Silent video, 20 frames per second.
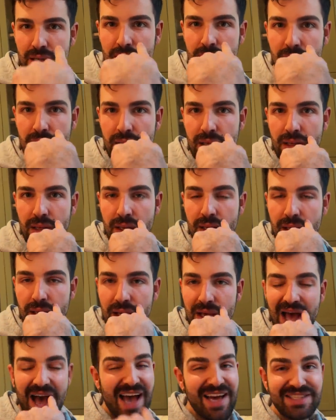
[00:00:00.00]
on your
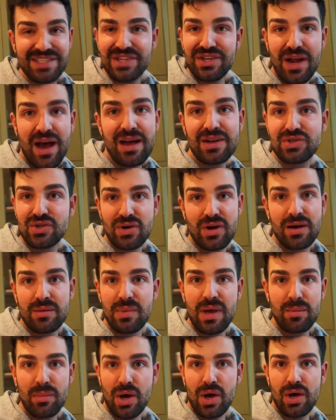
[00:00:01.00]
mole. I did not draw
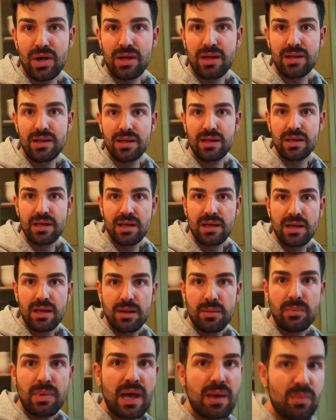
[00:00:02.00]
on my mole.
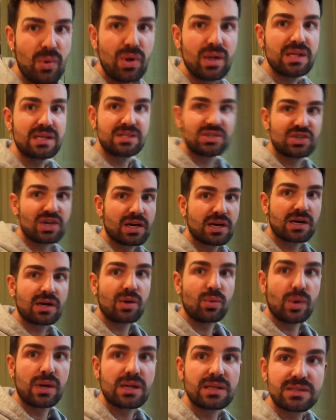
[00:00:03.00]
My mole is
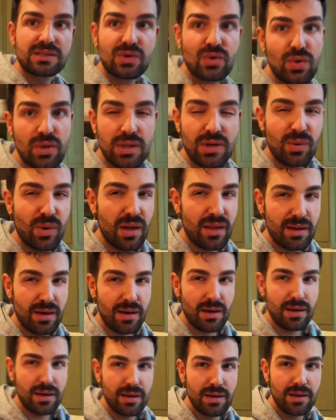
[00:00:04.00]
darker when it's cooler
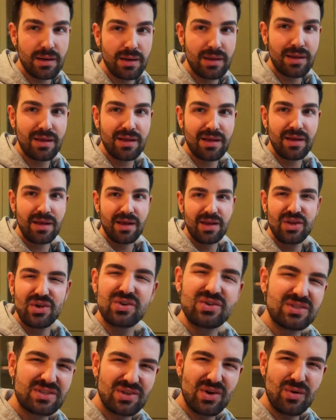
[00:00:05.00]
weather.
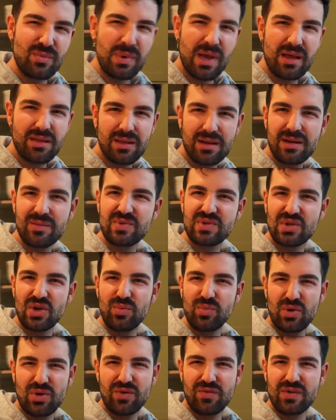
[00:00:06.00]
You're so mad that I'm
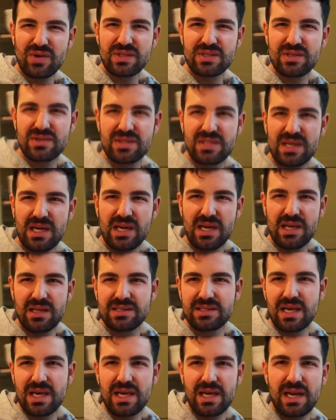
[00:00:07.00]
so beautiful and so stunning
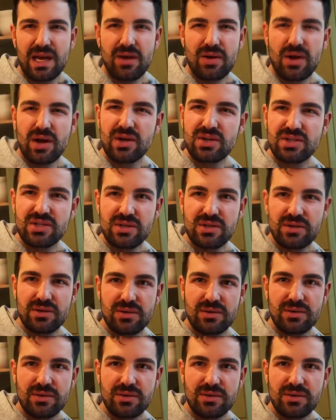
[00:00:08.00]
inside and out, aren't you?